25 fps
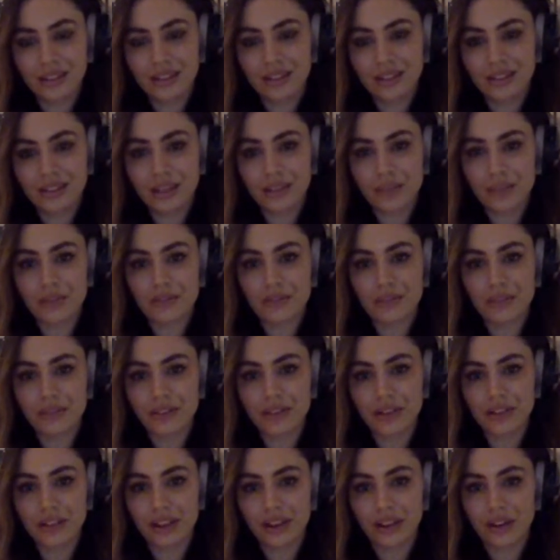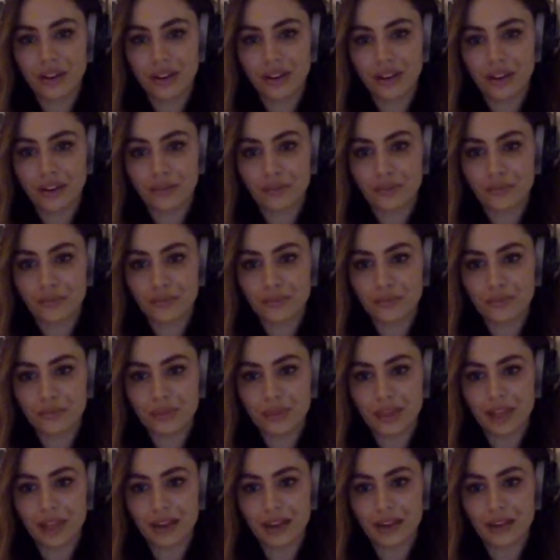Tell me if you can hear it
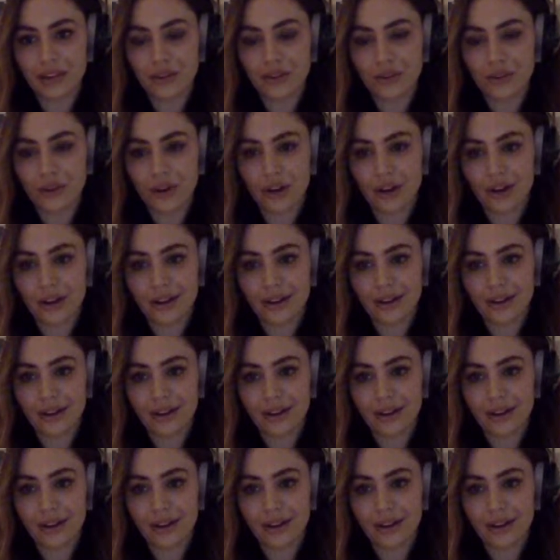playing a chord.